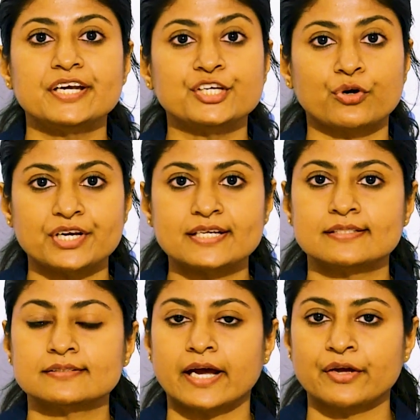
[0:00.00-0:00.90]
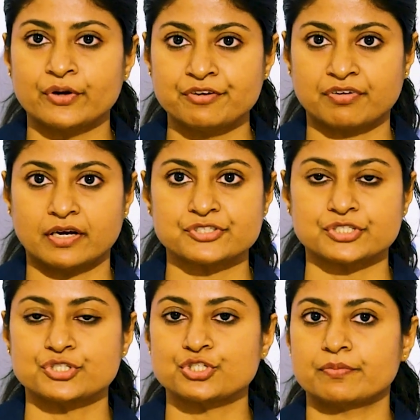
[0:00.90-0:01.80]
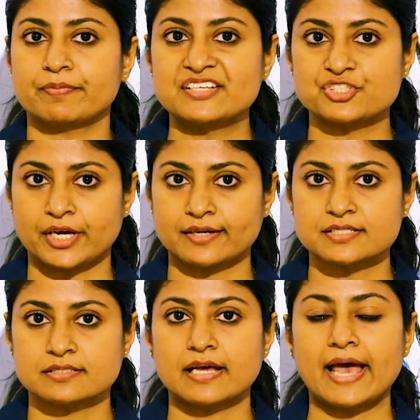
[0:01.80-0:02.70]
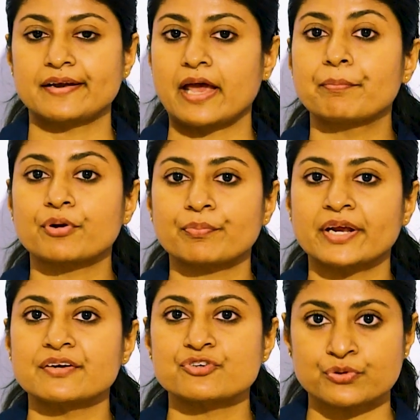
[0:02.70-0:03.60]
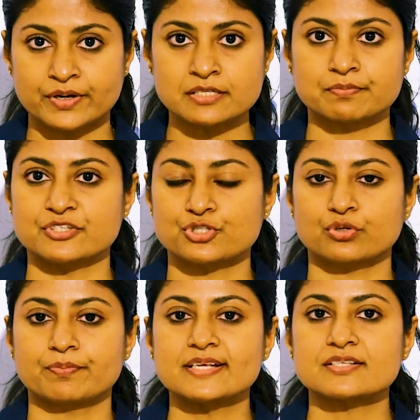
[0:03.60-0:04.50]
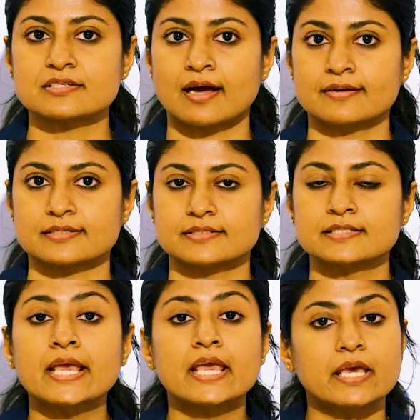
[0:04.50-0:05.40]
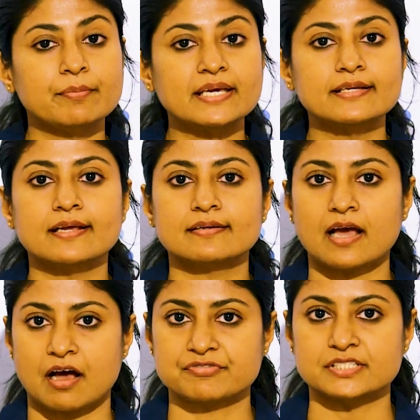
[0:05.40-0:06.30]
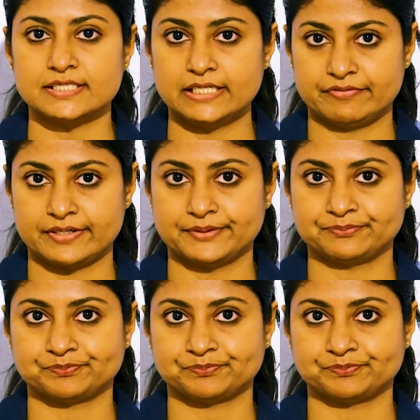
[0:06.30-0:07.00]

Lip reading: neonatal thyroid function should be checked and appropriate treatment should be started immediately after delivery.